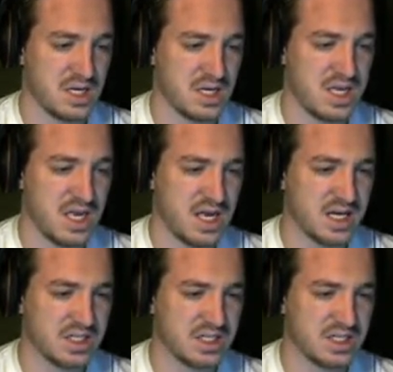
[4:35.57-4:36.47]
Yeah,
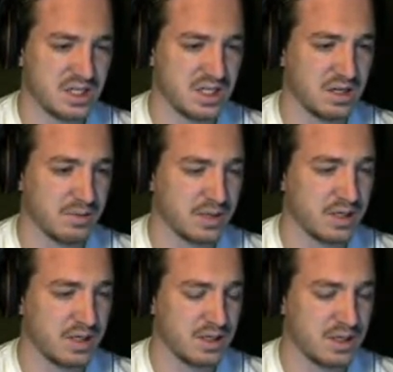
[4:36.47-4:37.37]
just a little
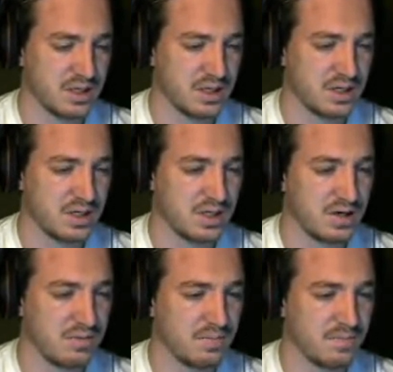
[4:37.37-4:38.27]
bit.
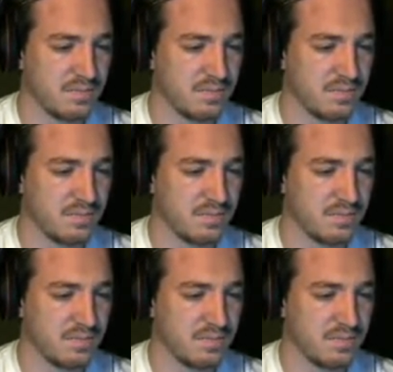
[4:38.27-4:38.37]
Um,